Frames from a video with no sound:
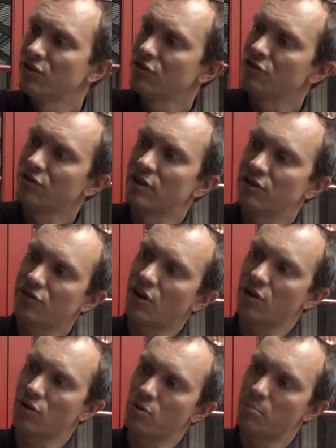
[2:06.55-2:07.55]
As you can see, it's
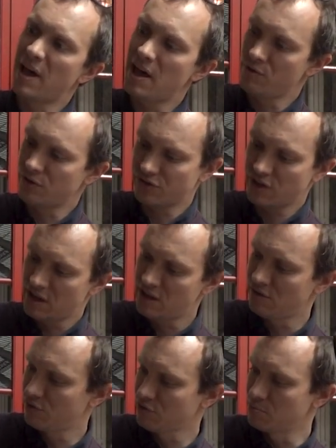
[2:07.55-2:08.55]
got bearings
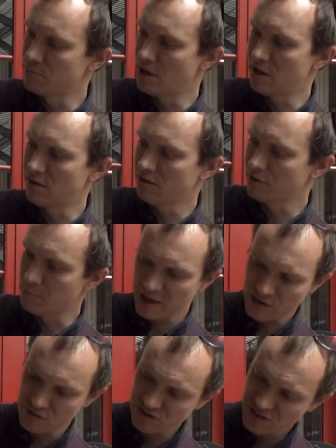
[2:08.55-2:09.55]
here, some other
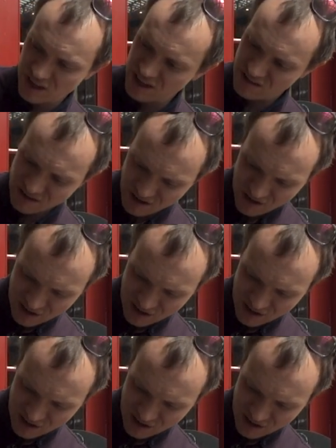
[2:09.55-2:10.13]
bearings here,